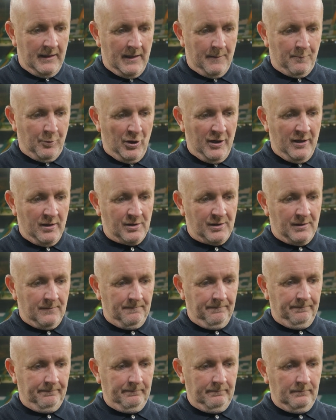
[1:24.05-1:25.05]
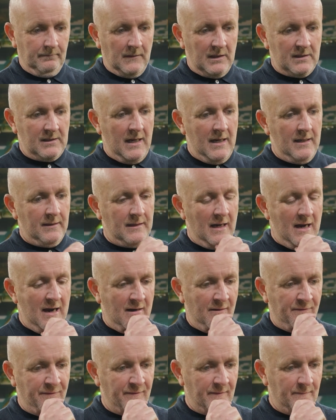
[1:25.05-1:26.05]
the players in the second
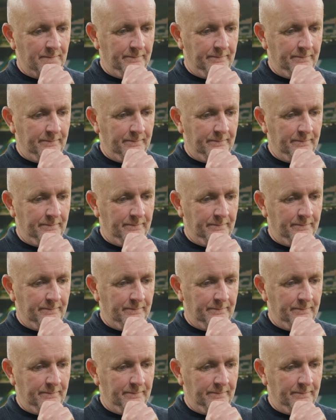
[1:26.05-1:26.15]
half,